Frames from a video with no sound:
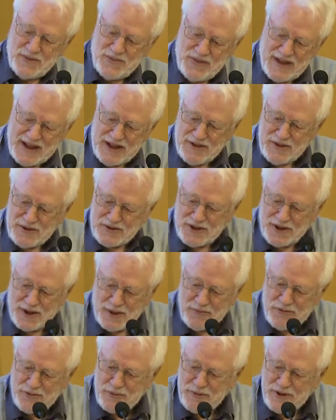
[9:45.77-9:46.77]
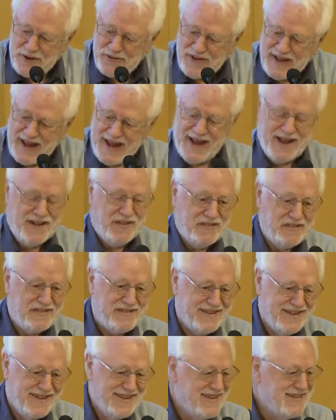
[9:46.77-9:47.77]
Thank you, Tom, from your fan
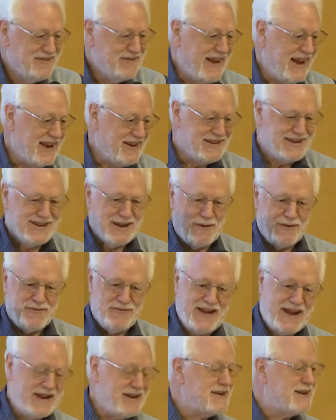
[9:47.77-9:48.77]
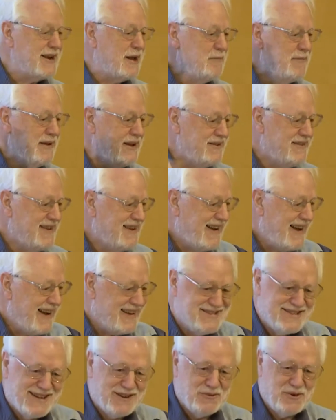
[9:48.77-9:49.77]
club in
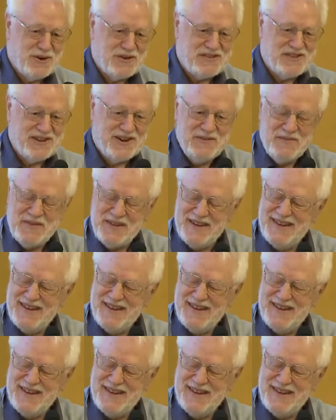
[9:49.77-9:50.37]
Agile Warsaw.